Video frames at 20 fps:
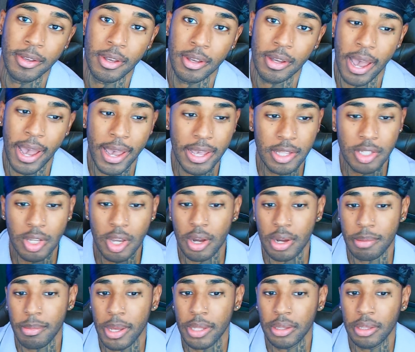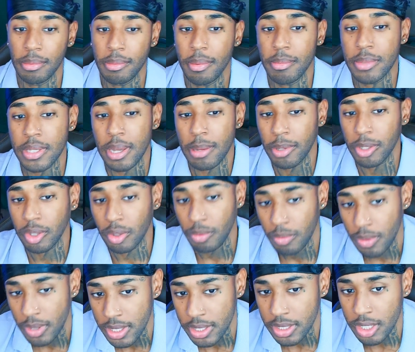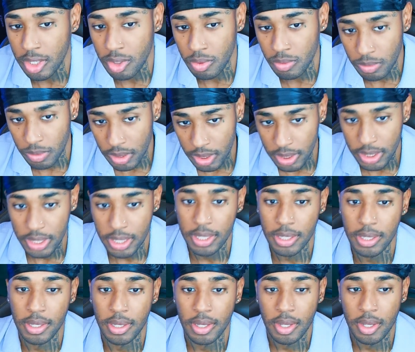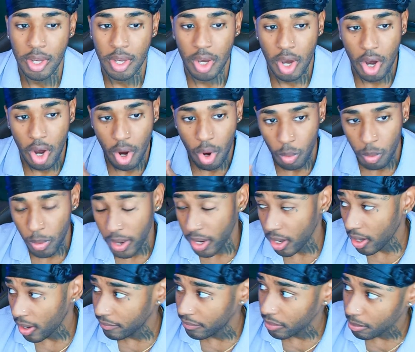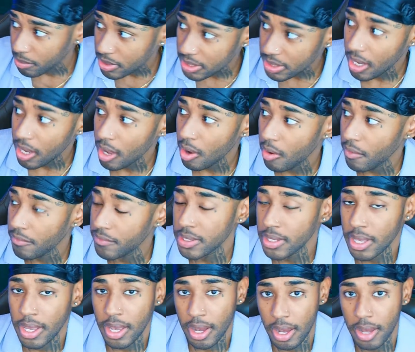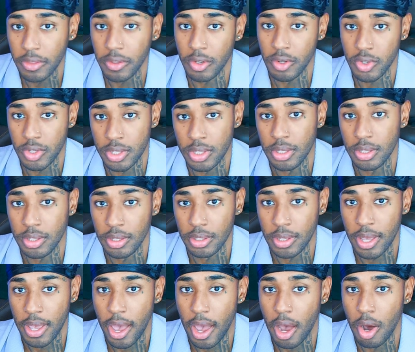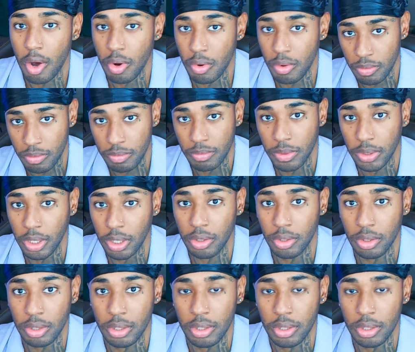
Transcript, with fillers: I ain't talking about them. I'm talking about the ones that's really aware of themselves and others. How, what they're.